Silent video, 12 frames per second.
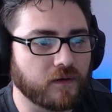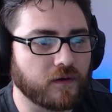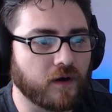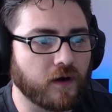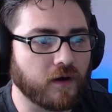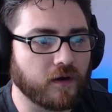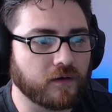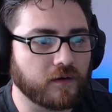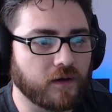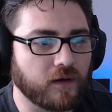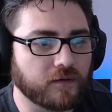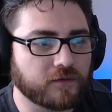are,
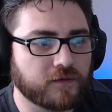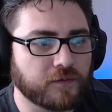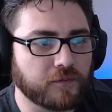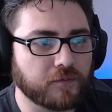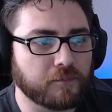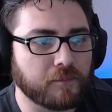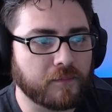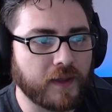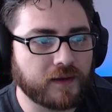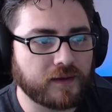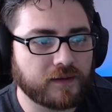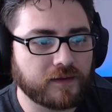to
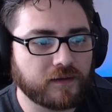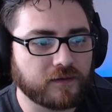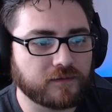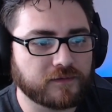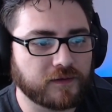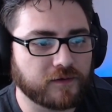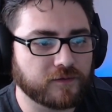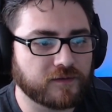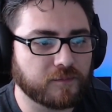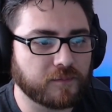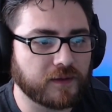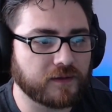many, considered to
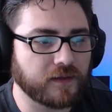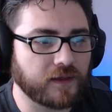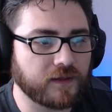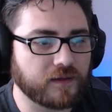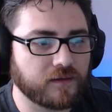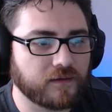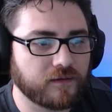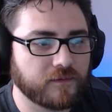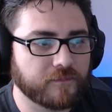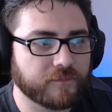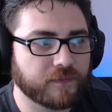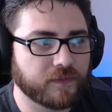be, like,
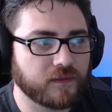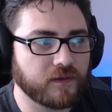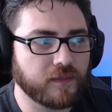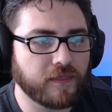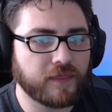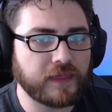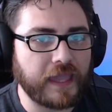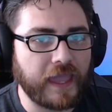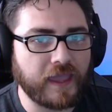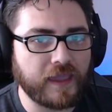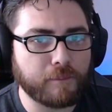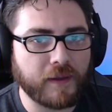the
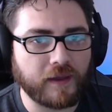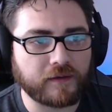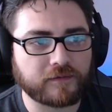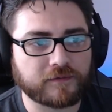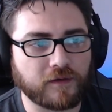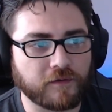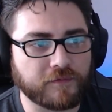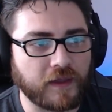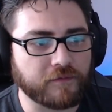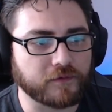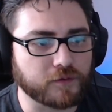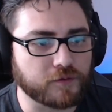apex of
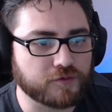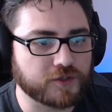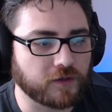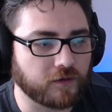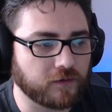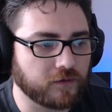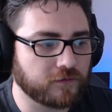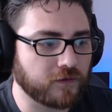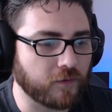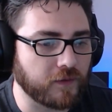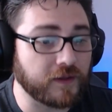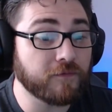evolution.
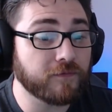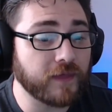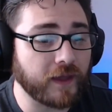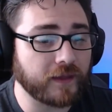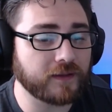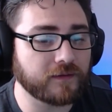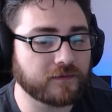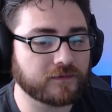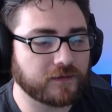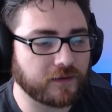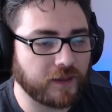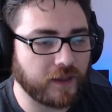So if that is
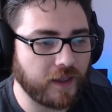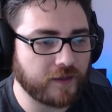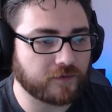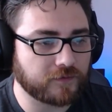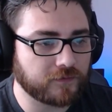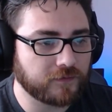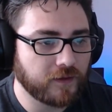the case,